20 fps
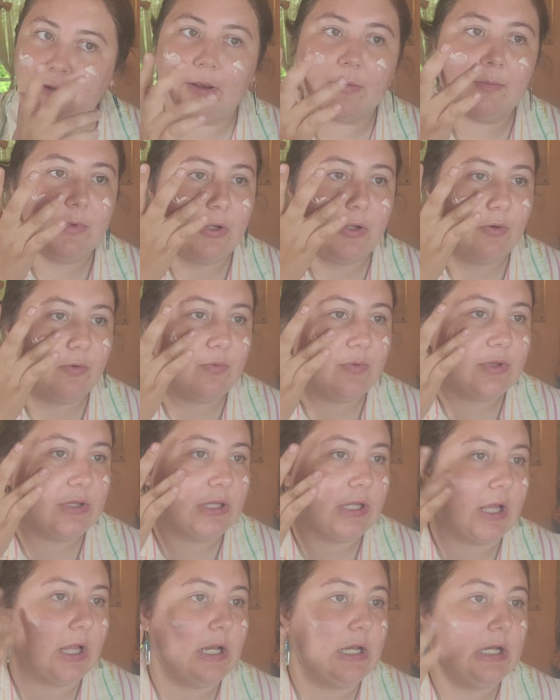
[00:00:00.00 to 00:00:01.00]
I'm going to go in with
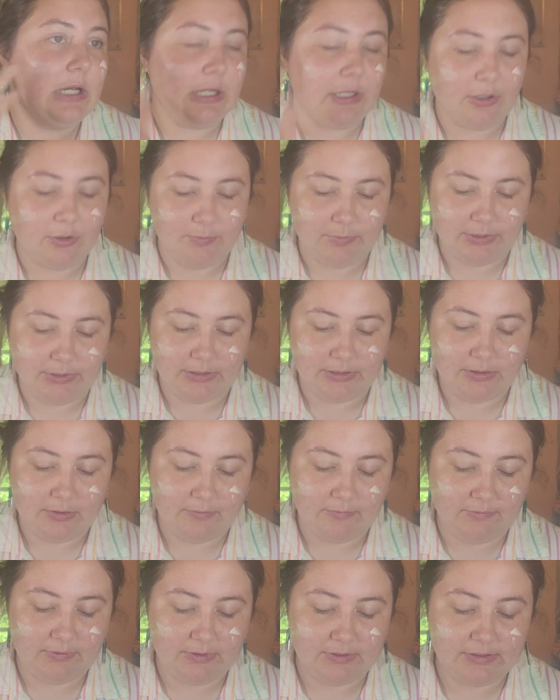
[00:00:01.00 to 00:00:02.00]
like a little bit
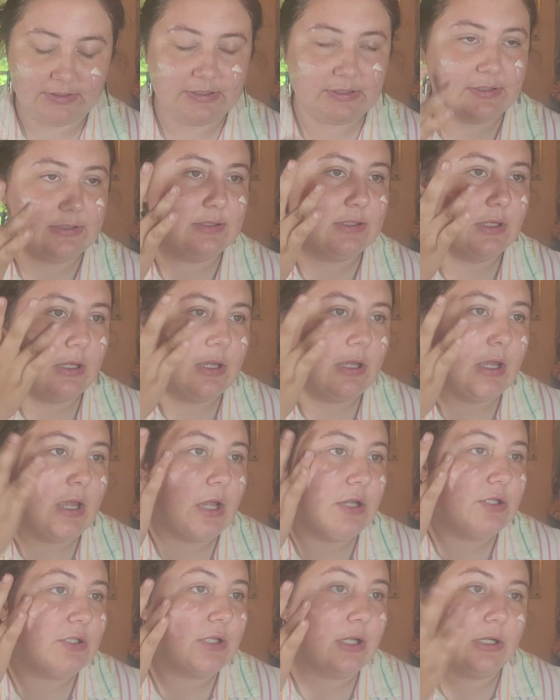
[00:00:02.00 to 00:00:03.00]
of this
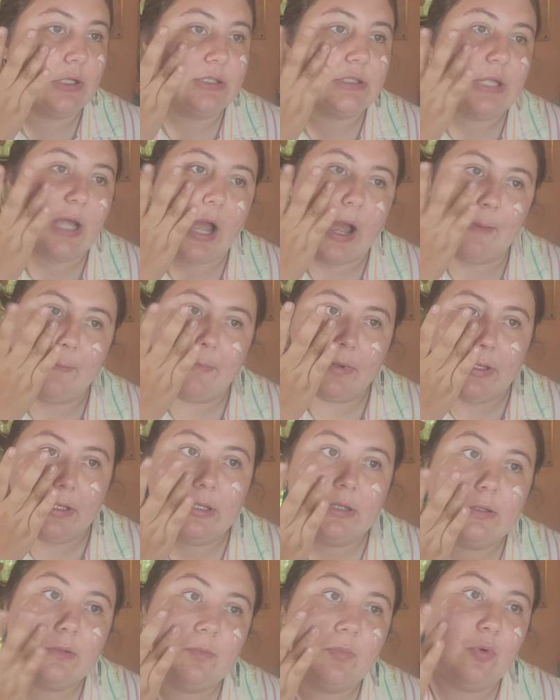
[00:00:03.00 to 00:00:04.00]
and just kind of tap it
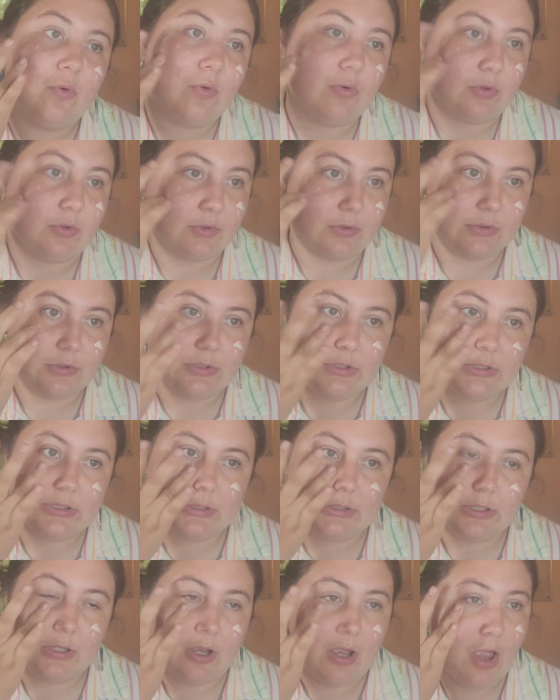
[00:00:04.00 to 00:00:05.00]
in the
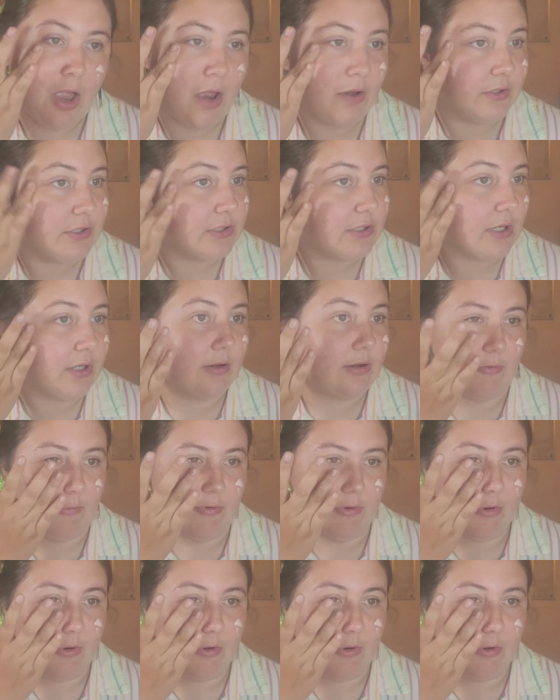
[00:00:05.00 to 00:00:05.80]
pores. Just kind of